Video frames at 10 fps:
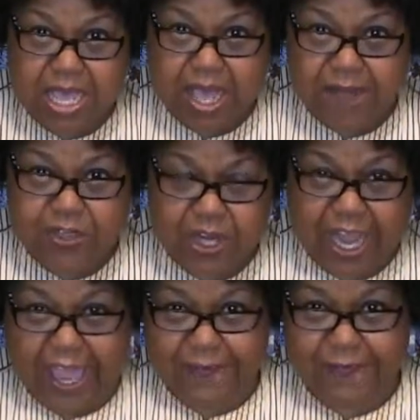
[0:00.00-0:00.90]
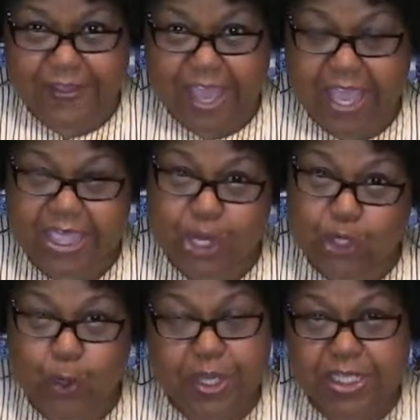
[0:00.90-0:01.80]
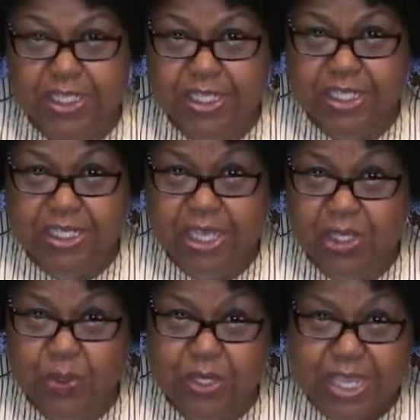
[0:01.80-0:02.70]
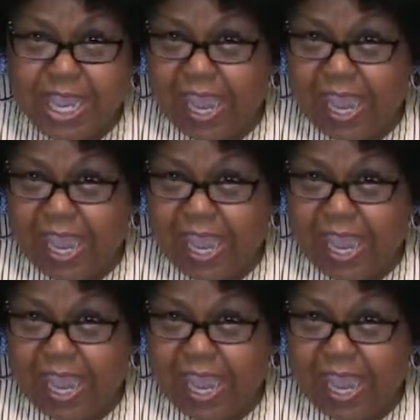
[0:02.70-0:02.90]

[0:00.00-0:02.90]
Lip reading: of their life, and they're going into the tunnel,